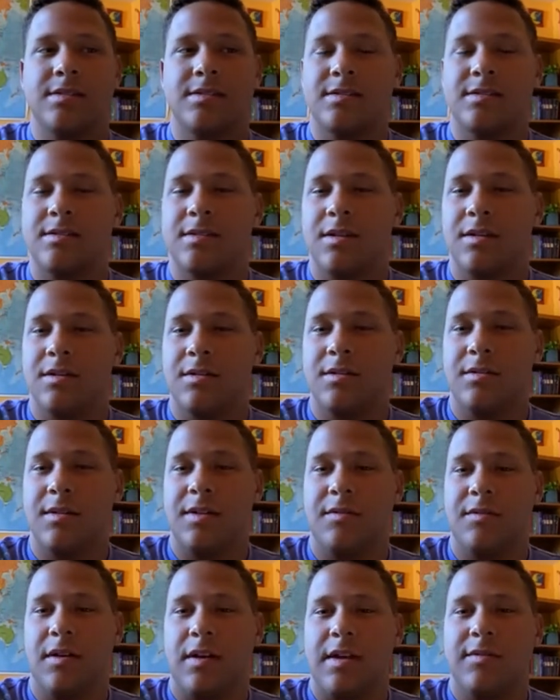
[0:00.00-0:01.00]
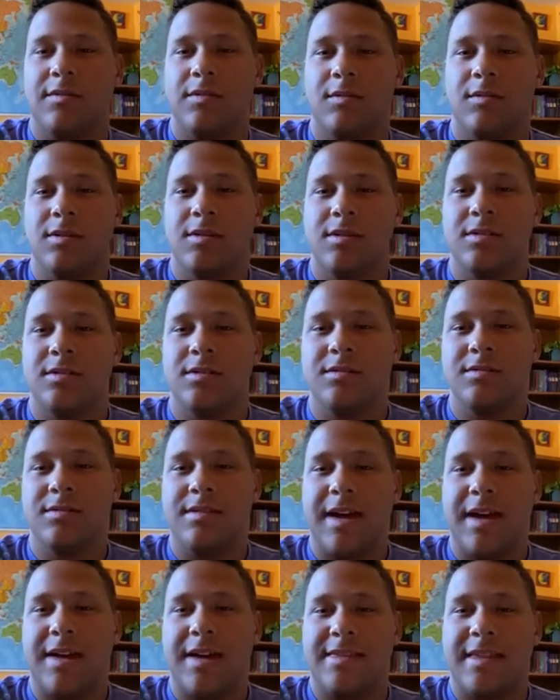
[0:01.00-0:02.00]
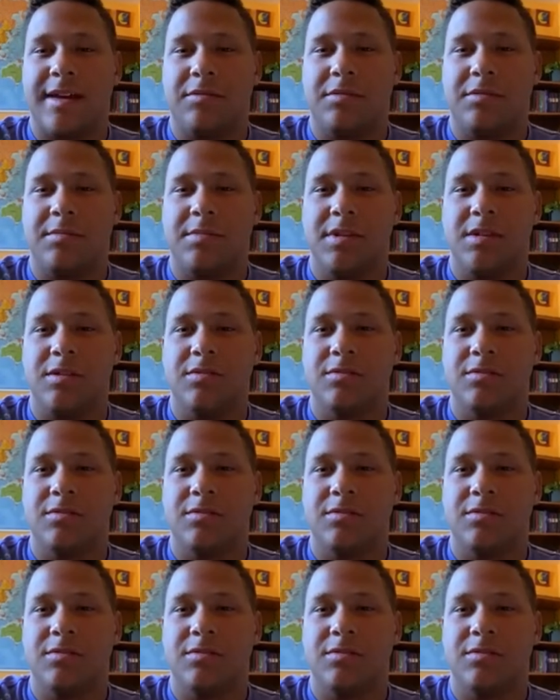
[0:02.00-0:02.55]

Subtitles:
So if everyone could do that, that would be